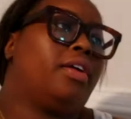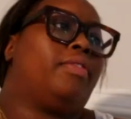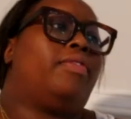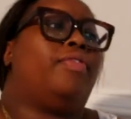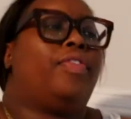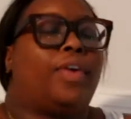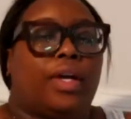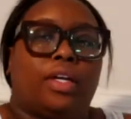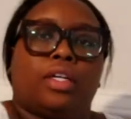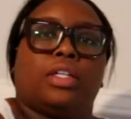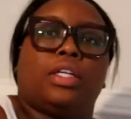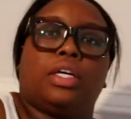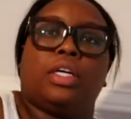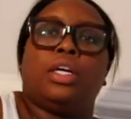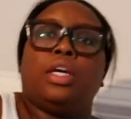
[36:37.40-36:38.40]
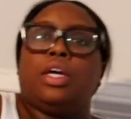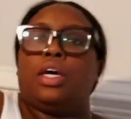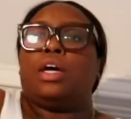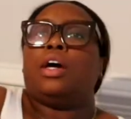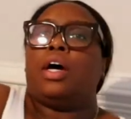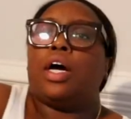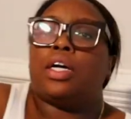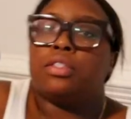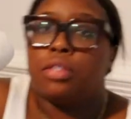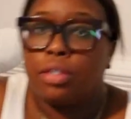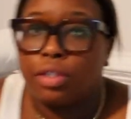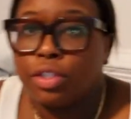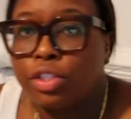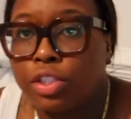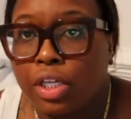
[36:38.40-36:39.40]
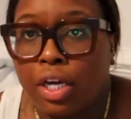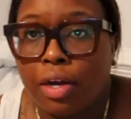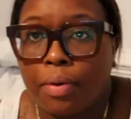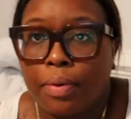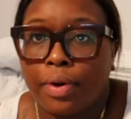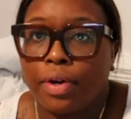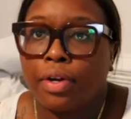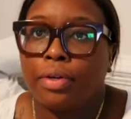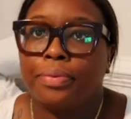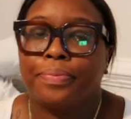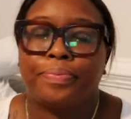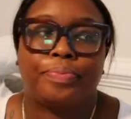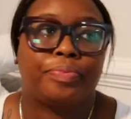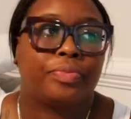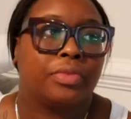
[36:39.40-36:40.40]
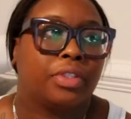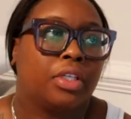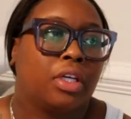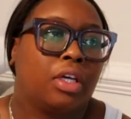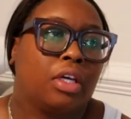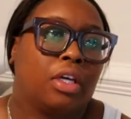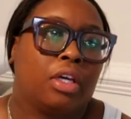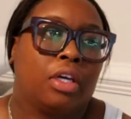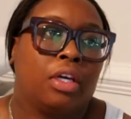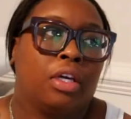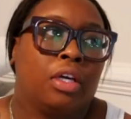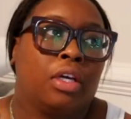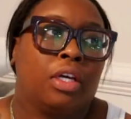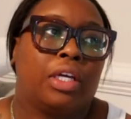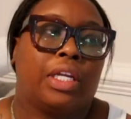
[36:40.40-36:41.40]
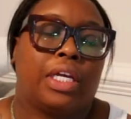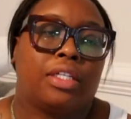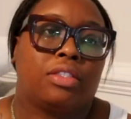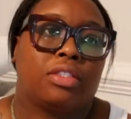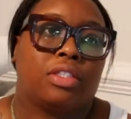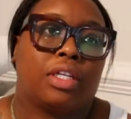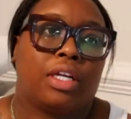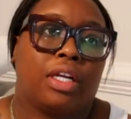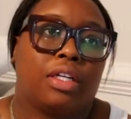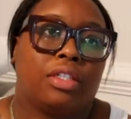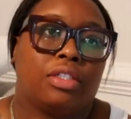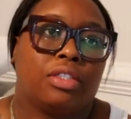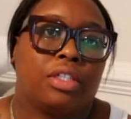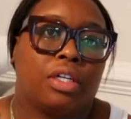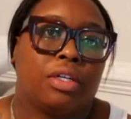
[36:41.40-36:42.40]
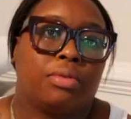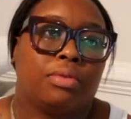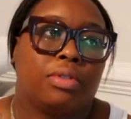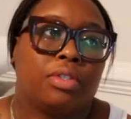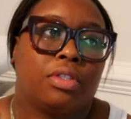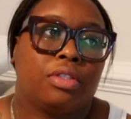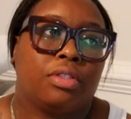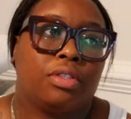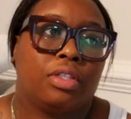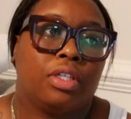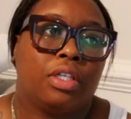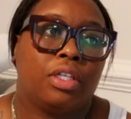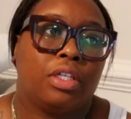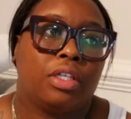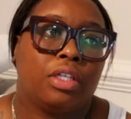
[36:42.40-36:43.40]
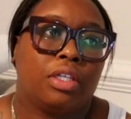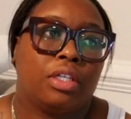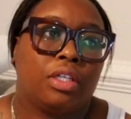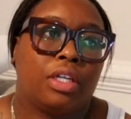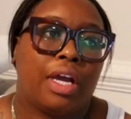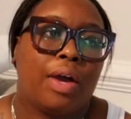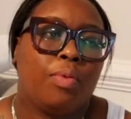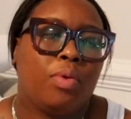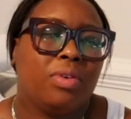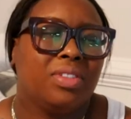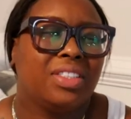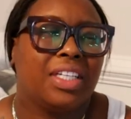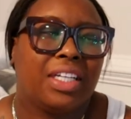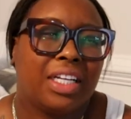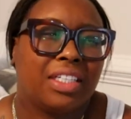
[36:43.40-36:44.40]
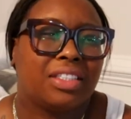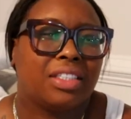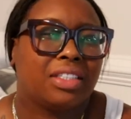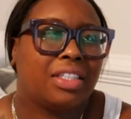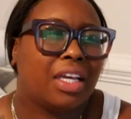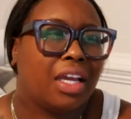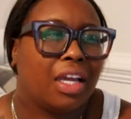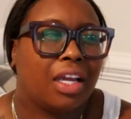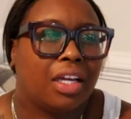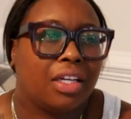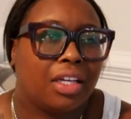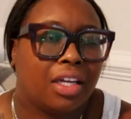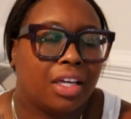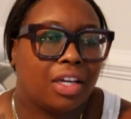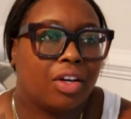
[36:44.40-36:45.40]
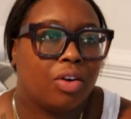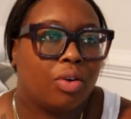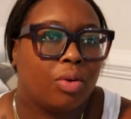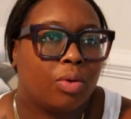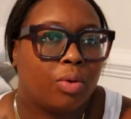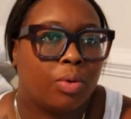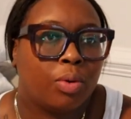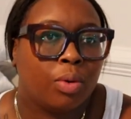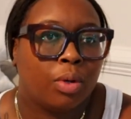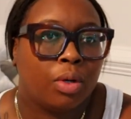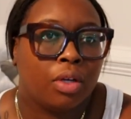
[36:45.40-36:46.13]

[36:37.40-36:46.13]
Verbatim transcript: am finally, I took a shower and I just got out the shower and I won't say that today didn't go